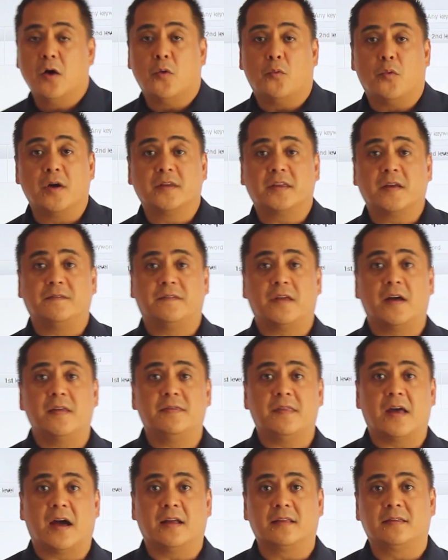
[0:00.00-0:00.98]
Once I've done
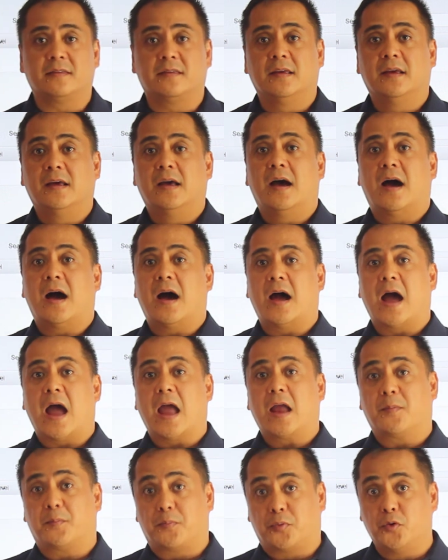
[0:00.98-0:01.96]
that, I
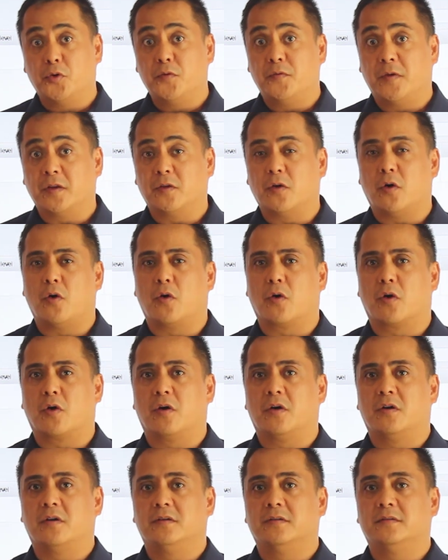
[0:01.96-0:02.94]
approve it,
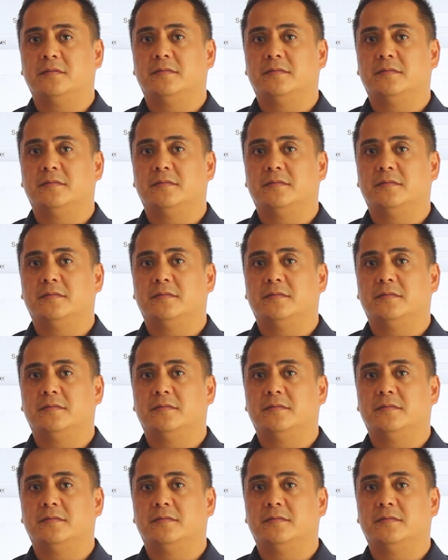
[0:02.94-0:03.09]
or